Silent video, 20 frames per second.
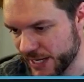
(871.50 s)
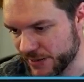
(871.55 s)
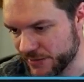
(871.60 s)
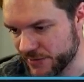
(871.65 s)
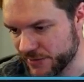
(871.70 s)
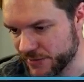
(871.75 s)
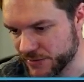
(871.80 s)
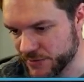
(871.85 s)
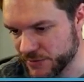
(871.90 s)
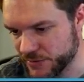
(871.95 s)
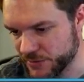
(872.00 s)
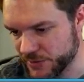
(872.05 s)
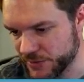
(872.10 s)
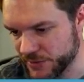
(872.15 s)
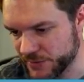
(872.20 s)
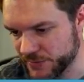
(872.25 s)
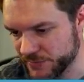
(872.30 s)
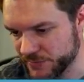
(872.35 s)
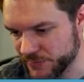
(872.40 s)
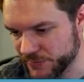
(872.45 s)
of the sword.
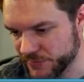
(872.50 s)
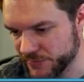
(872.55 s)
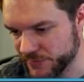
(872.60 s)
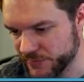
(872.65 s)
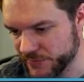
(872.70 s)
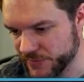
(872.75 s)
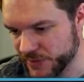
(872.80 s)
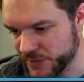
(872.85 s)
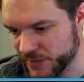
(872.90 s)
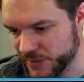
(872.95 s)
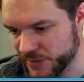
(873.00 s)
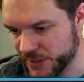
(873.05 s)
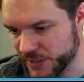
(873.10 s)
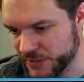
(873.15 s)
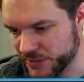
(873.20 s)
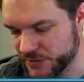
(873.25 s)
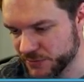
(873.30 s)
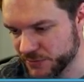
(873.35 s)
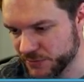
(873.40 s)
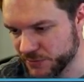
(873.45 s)

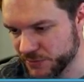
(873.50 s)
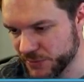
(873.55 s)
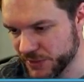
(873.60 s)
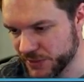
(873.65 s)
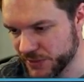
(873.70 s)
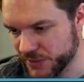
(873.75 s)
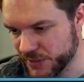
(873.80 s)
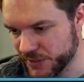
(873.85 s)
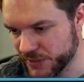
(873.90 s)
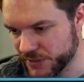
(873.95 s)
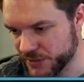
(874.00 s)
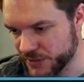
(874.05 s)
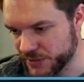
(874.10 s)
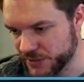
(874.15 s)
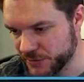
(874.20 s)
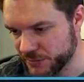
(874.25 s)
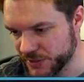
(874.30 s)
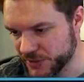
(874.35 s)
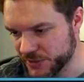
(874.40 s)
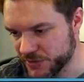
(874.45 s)
It's real hard to do,
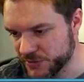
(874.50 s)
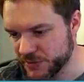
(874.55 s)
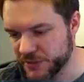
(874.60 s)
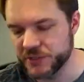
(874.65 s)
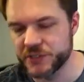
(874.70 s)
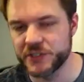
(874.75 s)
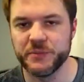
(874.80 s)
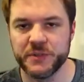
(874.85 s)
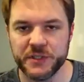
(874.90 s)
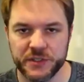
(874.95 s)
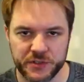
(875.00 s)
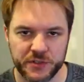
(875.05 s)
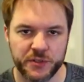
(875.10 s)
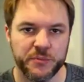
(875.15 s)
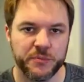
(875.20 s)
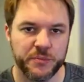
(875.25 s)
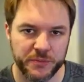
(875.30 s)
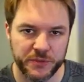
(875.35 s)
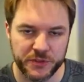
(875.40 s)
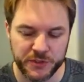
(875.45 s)
but the sword is going to be so
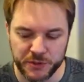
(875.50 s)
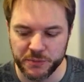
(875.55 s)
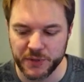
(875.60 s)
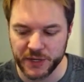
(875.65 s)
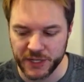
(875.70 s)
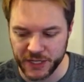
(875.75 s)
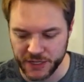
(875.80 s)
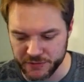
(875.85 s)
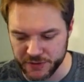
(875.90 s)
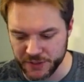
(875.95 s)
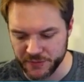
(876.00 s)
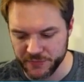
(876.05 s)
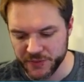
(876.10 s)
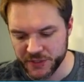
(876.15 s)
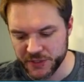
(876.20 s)
super heavy,